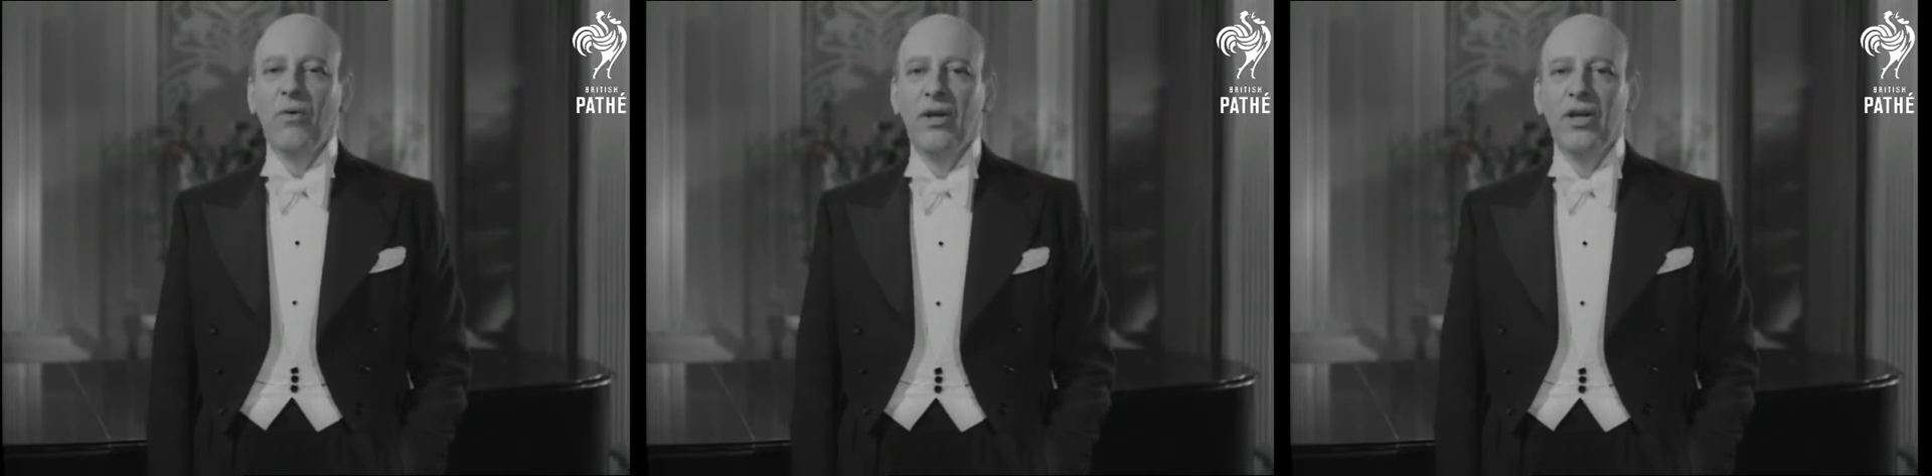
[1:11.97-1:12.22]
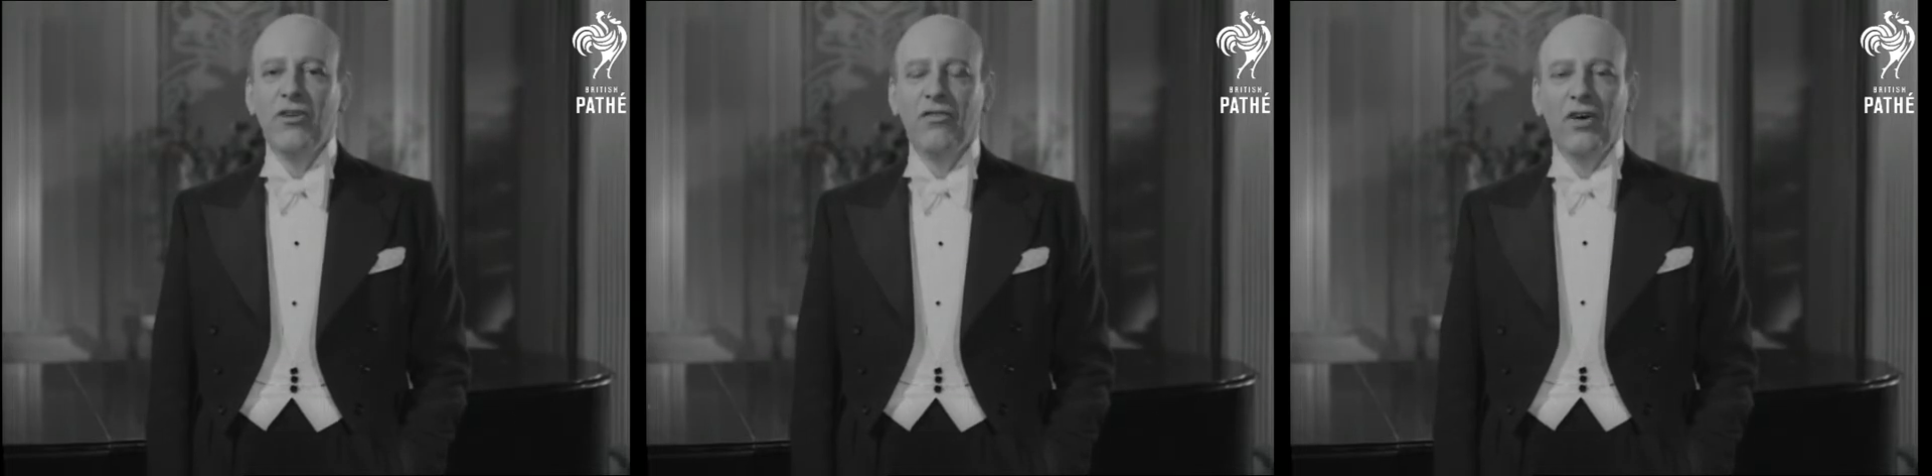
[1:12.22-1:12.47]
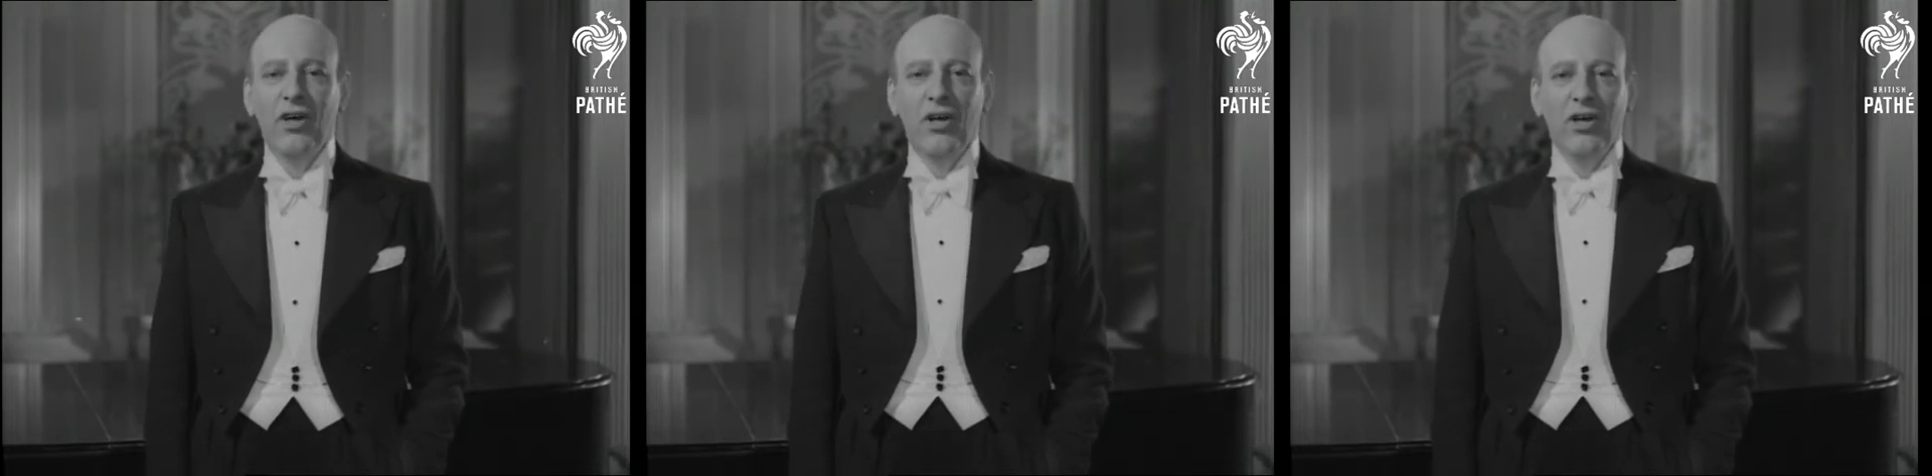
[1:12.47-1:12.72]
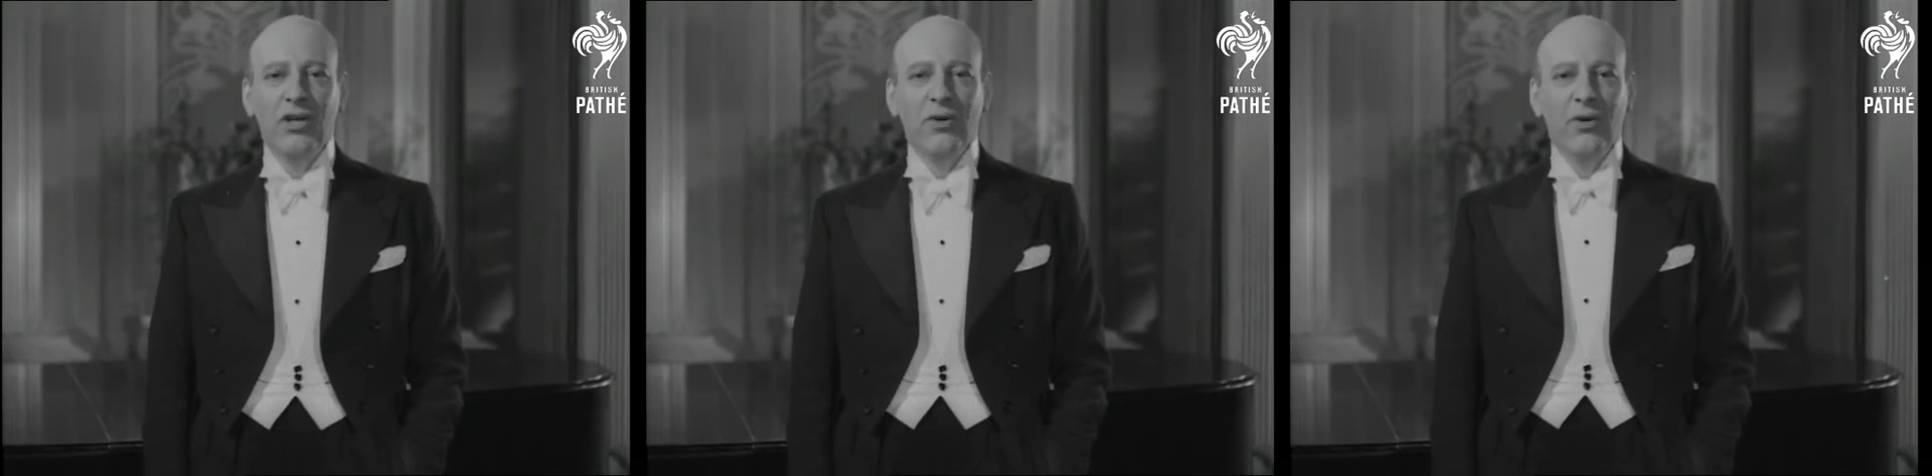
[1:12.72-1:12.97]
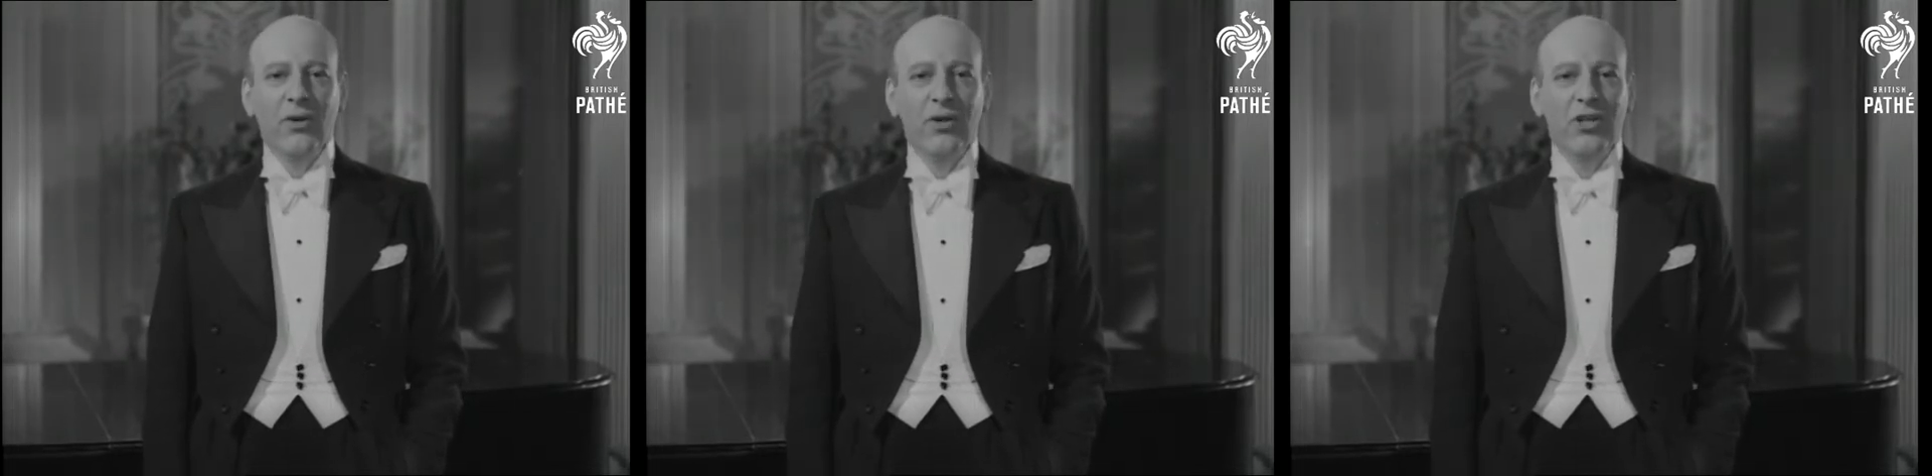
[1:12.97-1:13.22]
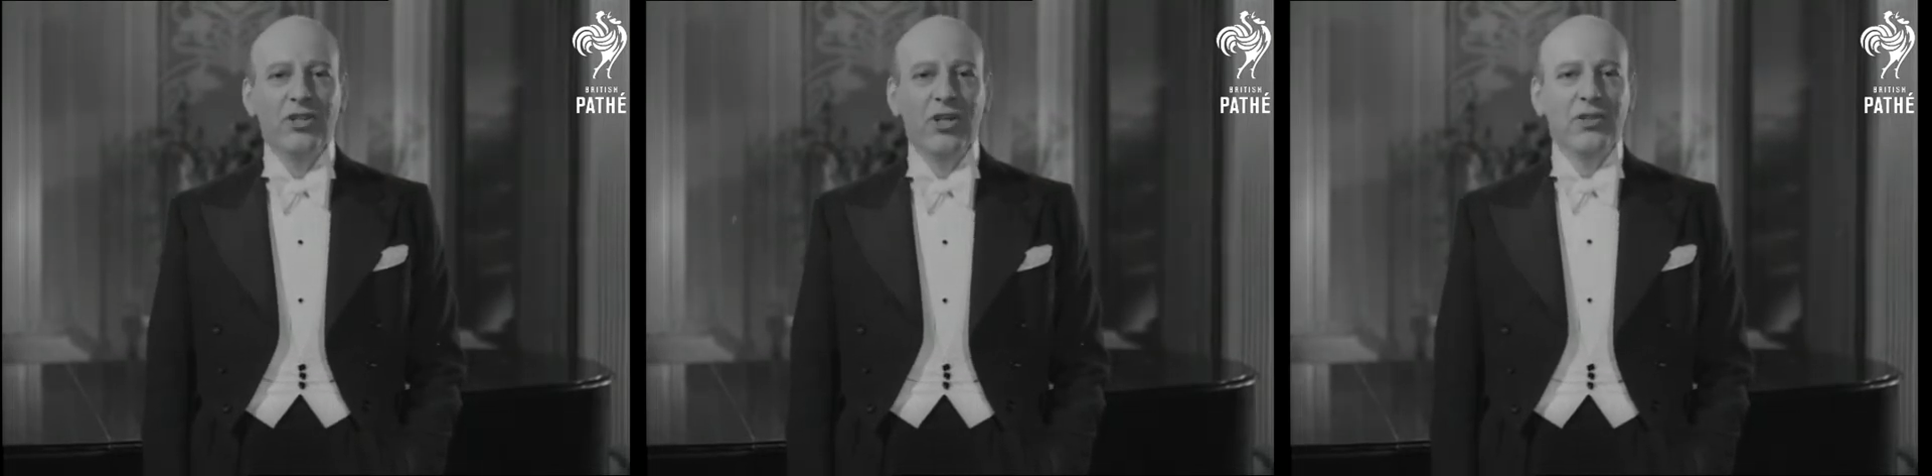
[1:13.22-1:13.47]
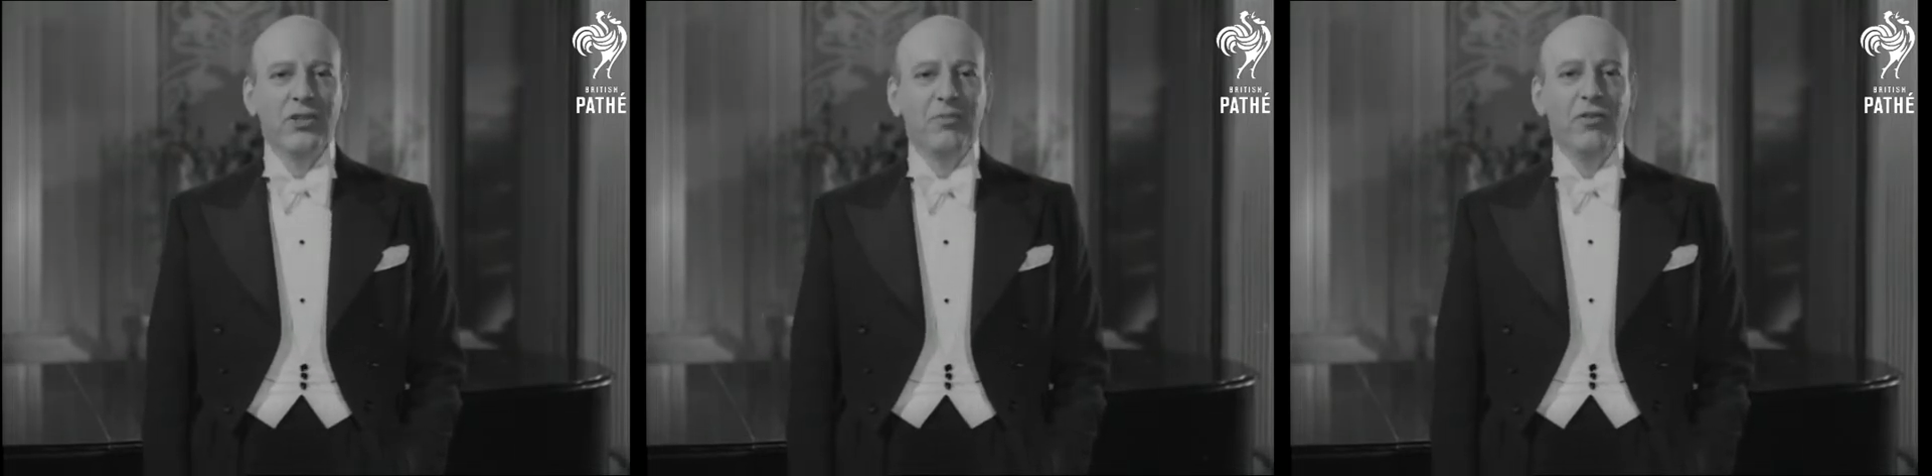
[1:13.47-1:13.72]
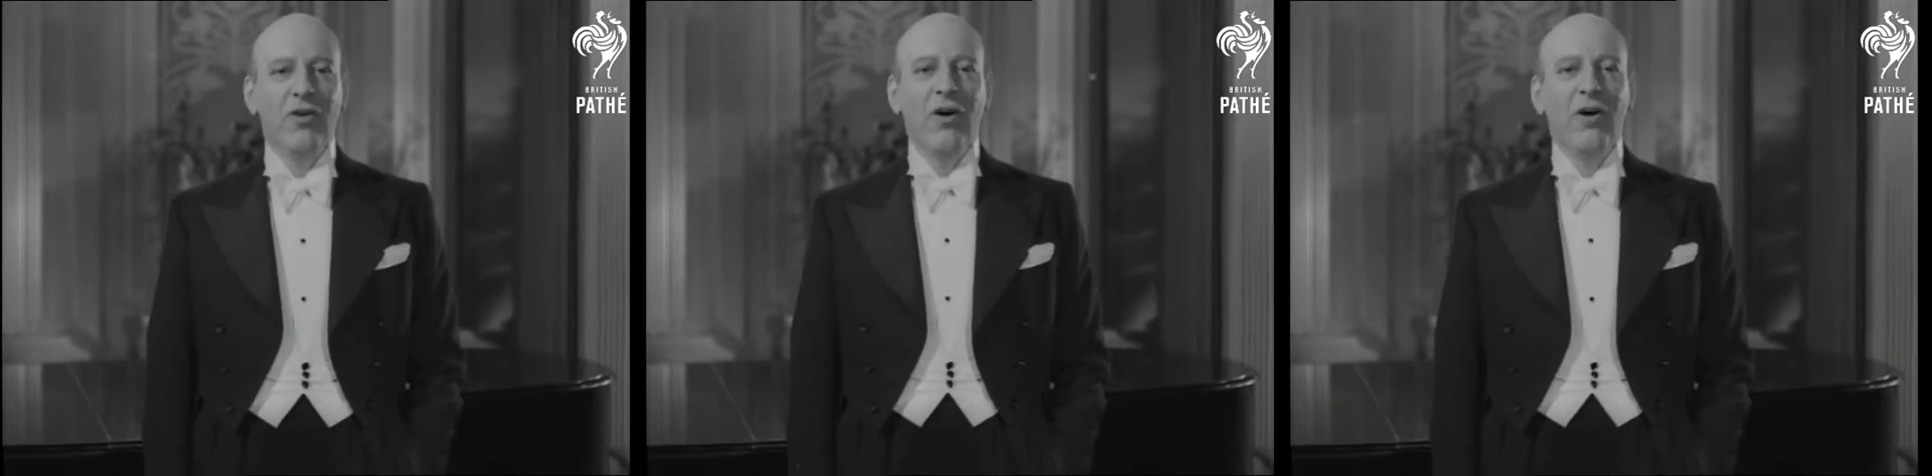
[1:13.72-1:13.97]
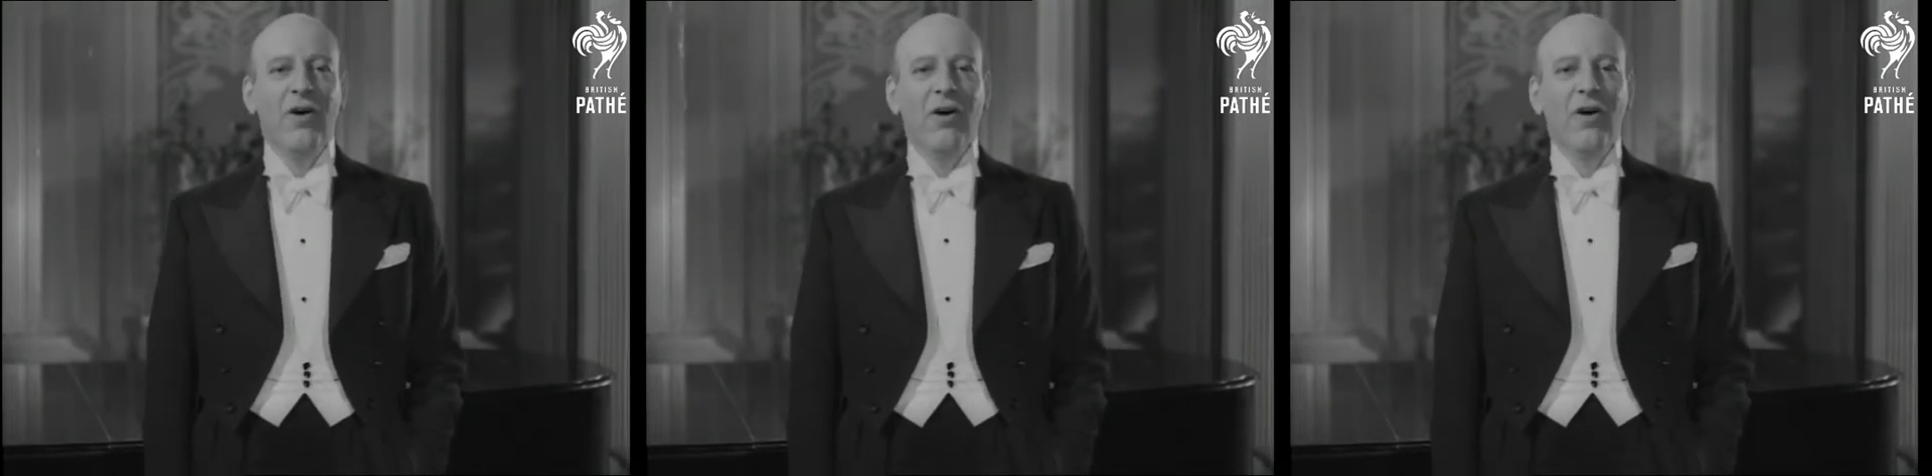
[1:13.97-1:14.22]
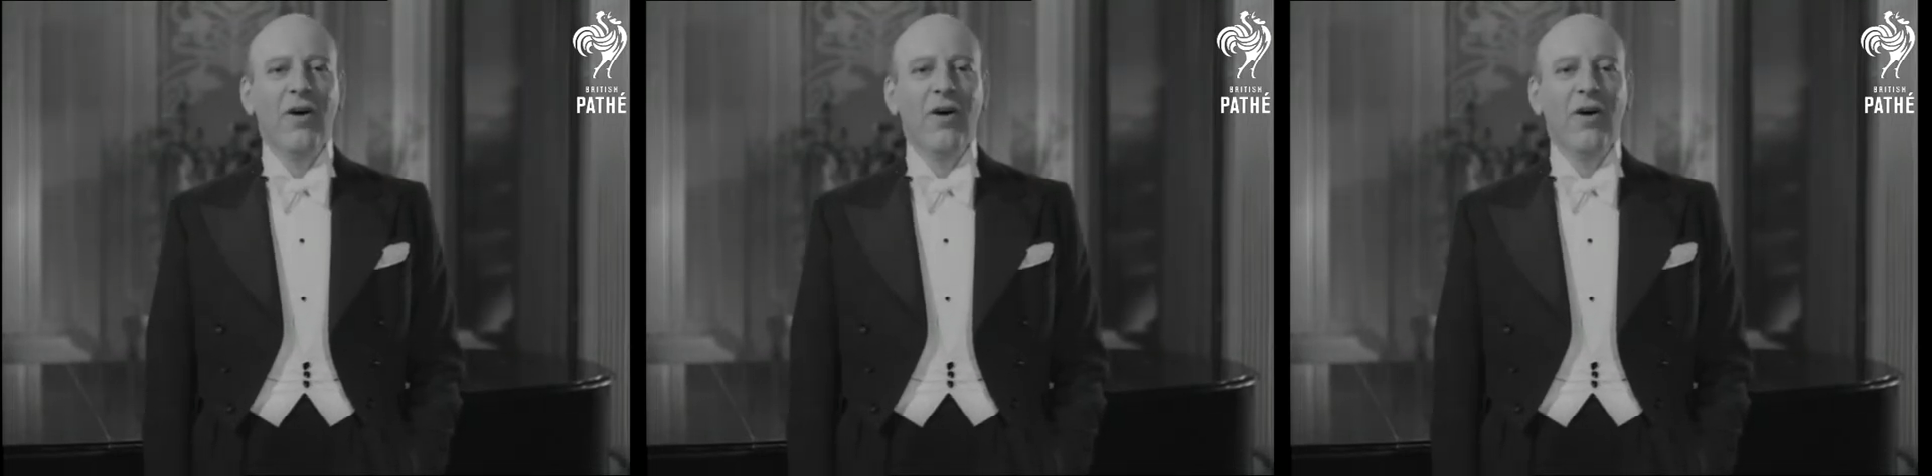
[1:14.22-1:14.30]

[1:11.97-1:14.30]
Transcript: We've heard all the jokes before.